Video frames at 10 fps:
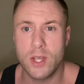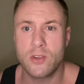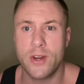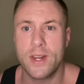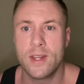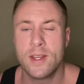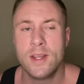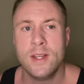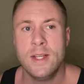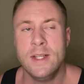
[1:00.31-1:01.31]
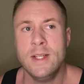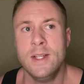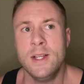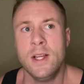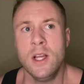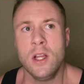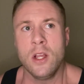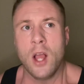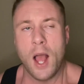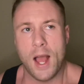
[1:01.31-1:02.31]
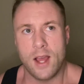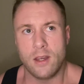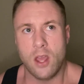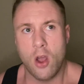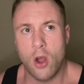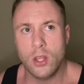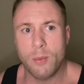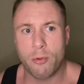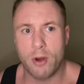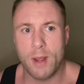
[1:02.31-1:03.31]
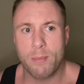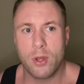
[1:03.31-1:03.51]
training. And on the prep,